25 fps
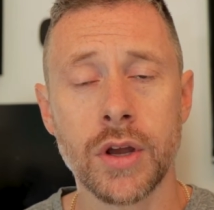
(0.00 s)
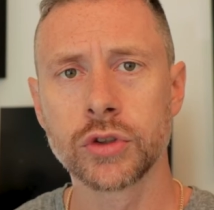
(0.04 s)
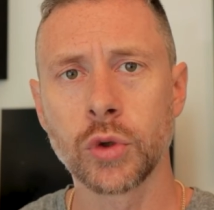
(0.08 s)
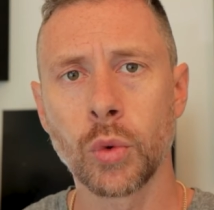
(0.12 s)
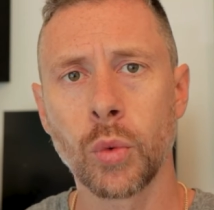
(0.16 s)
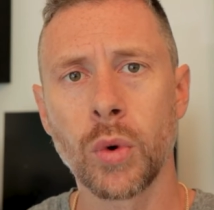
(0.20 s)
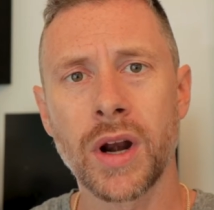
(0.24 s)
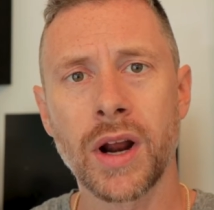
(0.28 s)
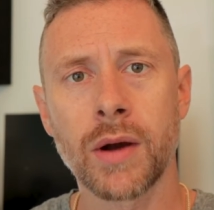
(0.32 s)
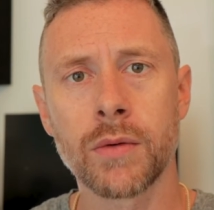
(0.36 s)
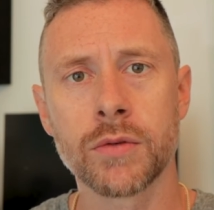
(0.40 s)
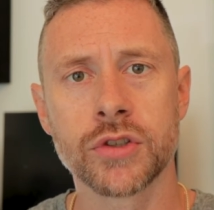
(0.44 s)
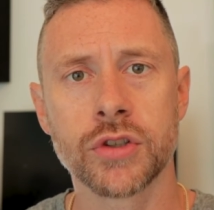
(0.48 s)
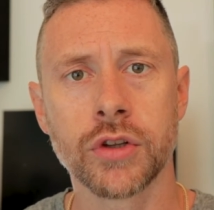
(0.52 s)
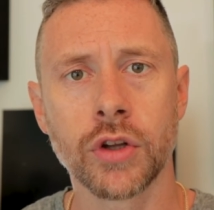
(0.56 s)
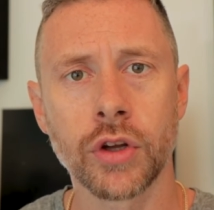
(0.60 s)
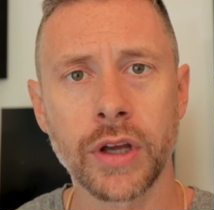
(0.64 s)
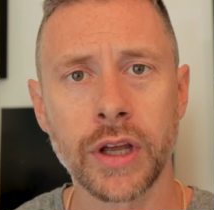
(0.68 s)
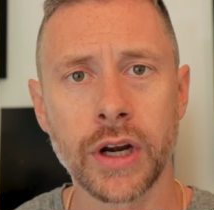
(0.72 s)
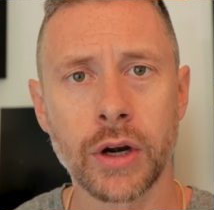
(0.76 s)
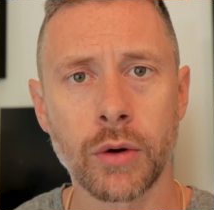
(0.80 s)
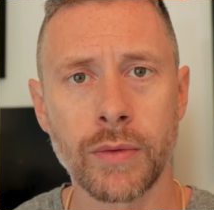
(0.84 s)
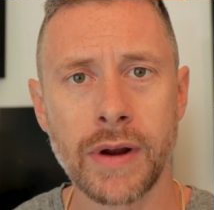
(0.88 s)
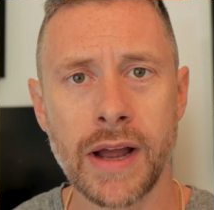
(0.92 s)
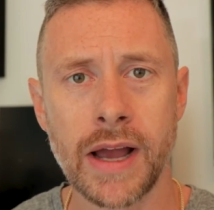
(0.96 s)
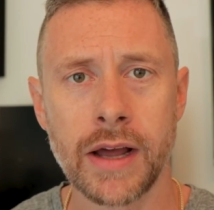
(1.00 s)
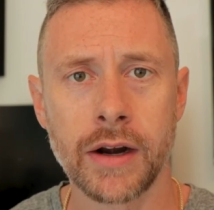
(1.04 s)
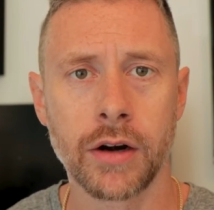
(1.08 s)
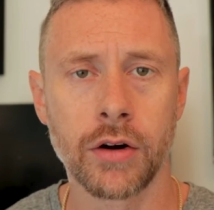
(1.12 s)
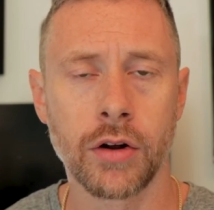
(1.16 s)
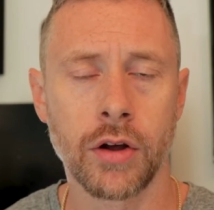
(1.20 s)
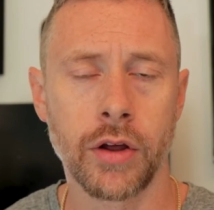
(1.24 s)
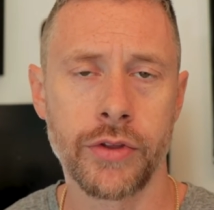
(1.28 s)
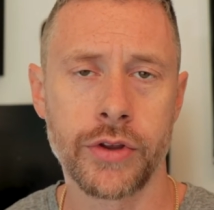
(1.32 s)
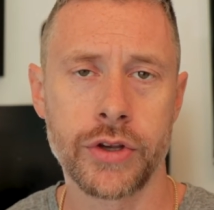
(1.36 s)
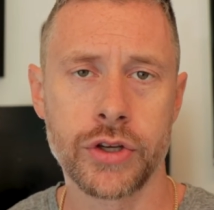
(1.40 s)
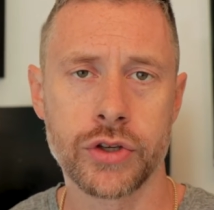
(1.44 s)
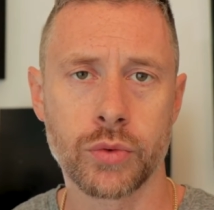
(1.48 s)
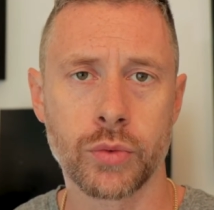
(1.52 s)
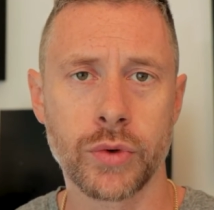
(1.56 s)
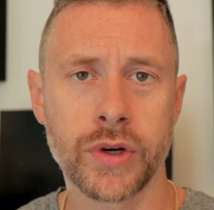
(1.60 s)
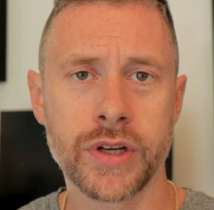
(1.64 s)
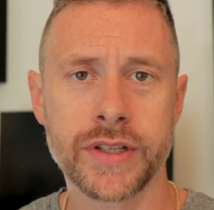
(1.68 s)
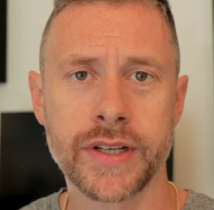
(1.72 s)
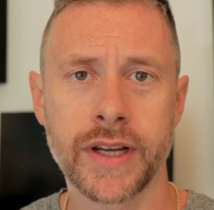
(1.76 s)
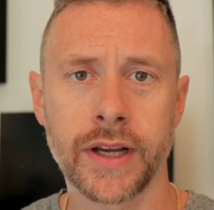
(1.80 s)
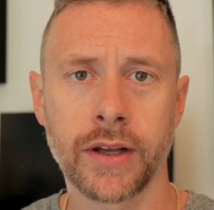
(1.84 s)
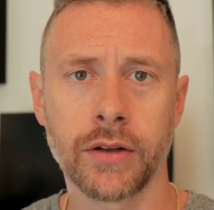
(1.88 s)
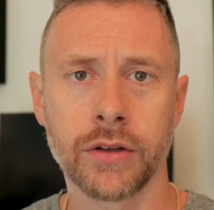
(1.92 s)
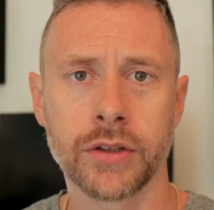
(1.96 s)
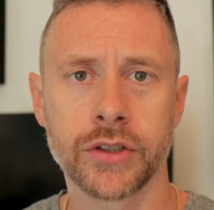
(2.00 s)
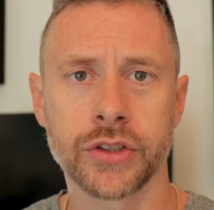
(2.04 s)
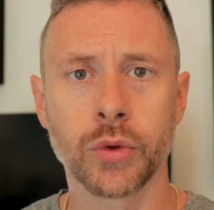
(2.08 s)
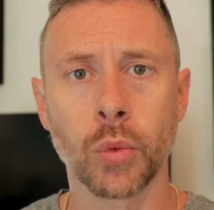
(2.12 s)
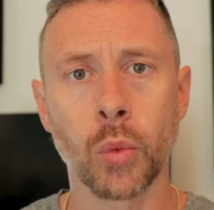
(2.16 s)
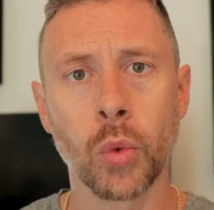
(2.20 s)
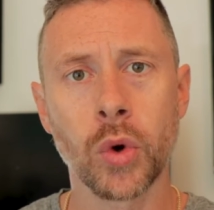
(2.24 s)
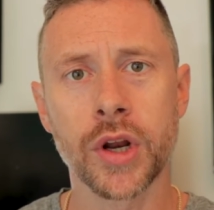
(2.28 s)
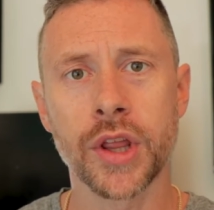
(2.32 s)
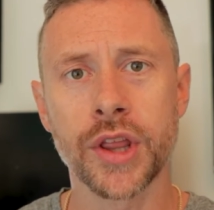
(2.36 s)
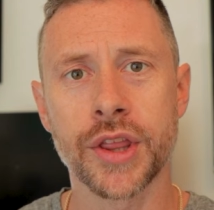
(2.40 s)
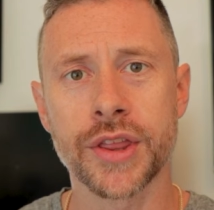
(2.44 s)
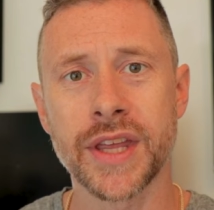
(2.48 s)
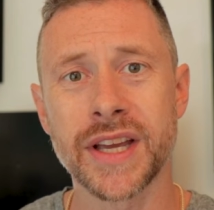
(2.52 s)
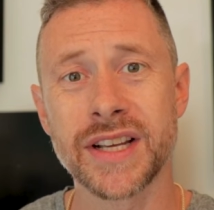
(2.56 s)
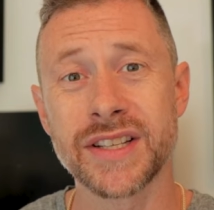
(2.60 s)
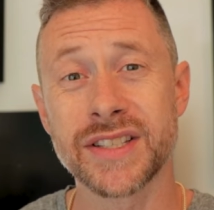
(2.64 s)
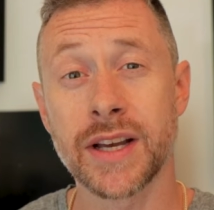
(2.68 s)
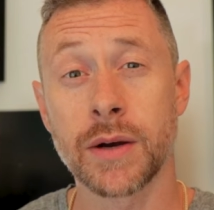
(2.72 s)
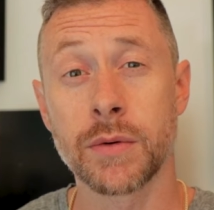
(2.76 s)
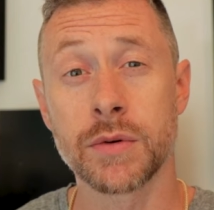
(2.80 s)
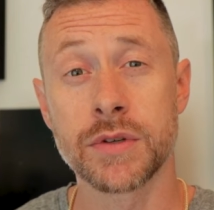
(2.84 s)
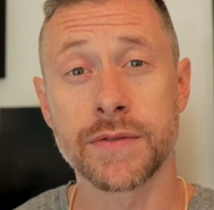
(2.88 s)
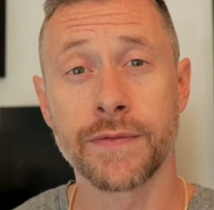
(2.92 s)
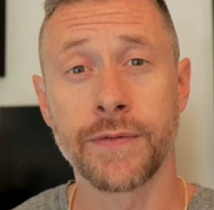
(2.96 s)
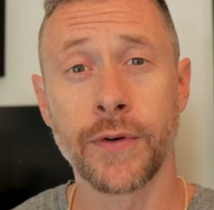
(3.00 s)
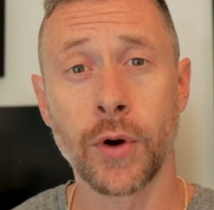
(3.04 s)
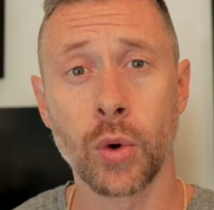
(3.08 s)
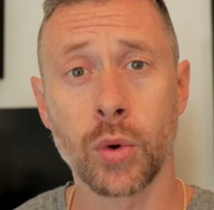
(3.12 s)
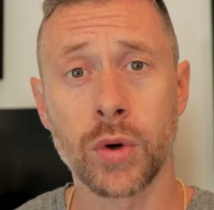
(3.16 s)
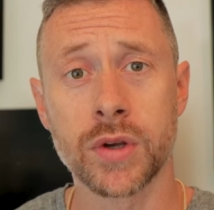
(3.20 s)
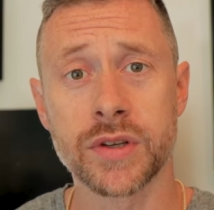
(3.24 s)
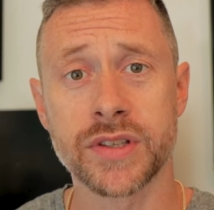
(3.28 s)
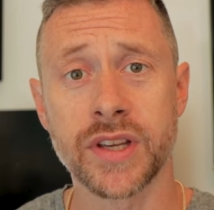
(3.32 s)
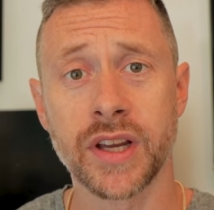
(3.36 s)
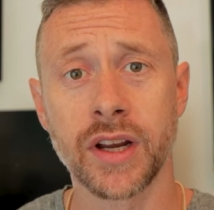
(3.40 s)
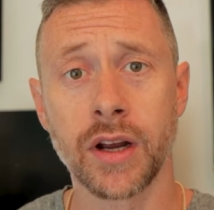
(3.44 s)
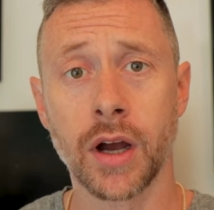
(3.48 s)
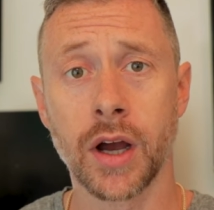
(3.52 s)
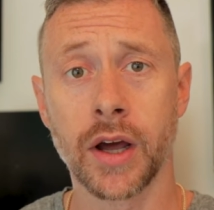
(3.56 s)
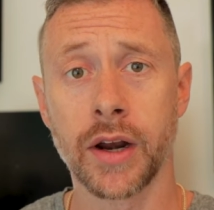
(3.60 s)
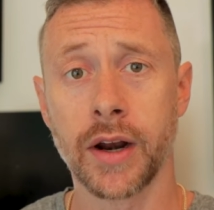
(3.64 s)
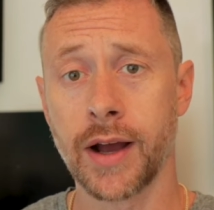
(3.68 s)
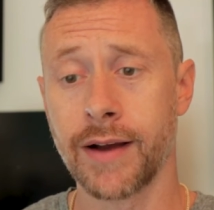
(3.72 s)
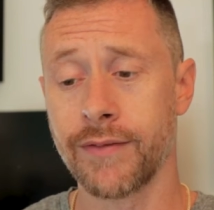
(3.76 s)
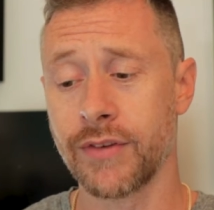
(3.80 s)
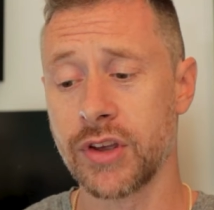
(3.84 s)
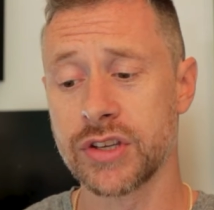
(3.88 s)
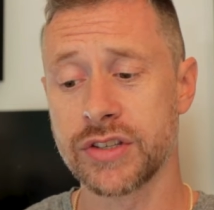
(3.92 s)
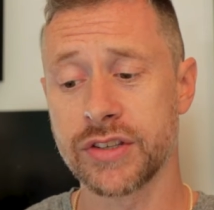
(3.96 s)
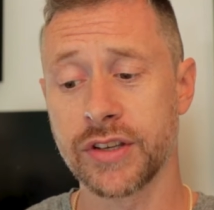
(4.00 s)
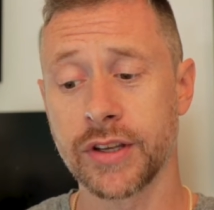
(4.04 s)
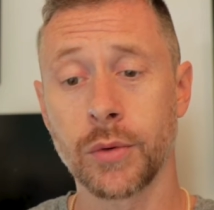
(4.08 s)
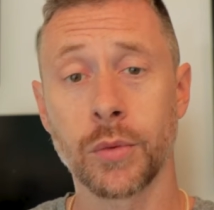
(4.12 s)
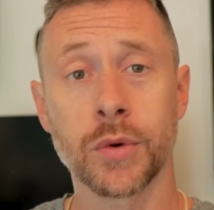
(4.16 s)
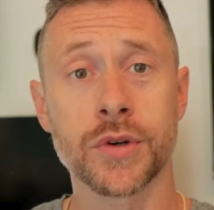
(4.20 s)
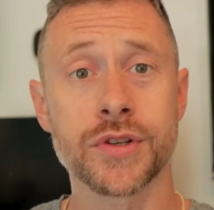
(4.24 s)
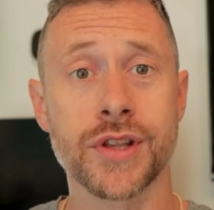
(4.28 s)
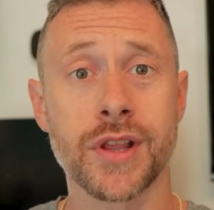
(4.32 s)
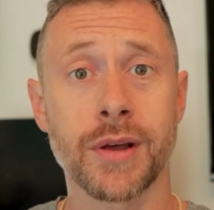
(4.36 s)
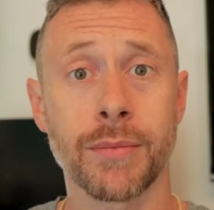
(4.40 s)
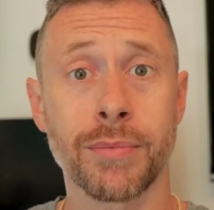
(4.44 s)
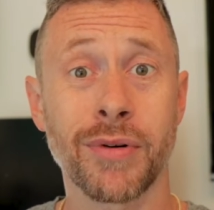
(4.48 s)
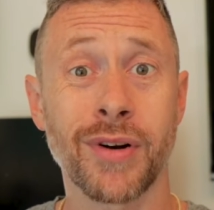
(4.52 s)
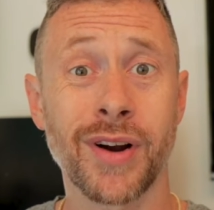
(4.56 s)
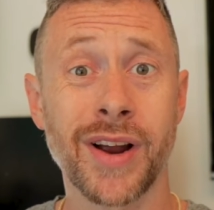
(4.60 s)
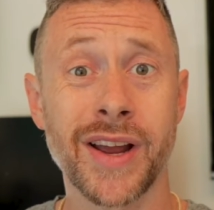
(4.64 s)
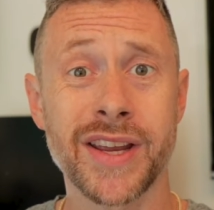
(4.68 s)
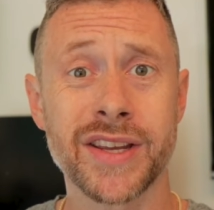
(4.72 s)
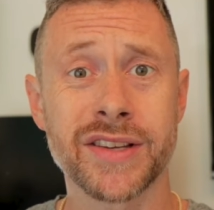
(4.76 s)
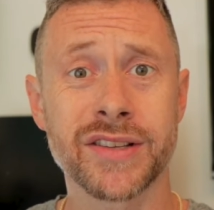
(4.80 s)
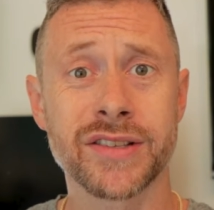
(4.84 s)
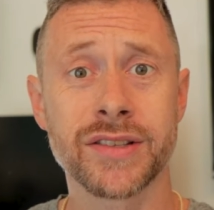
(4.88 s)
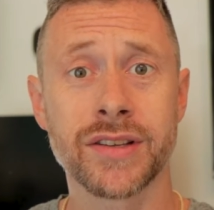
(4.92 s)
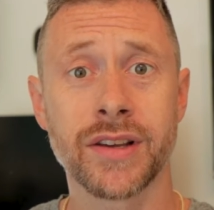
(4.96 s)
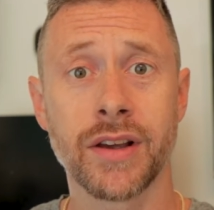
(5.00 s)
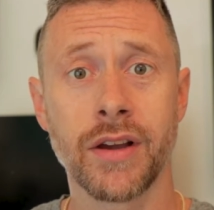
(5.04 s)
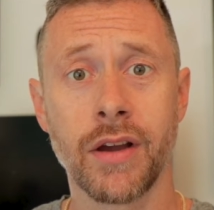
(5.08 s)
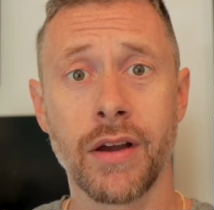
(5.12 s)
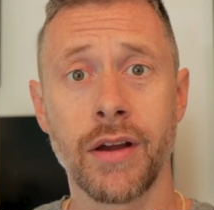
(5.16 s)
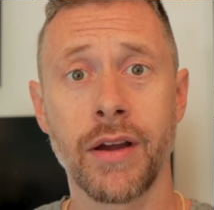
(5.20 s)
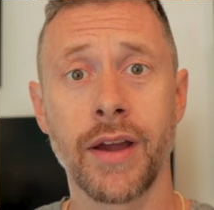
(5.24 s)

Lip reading: So when I was looking around at all these retailers, one of the things I was focusing on obviously was the price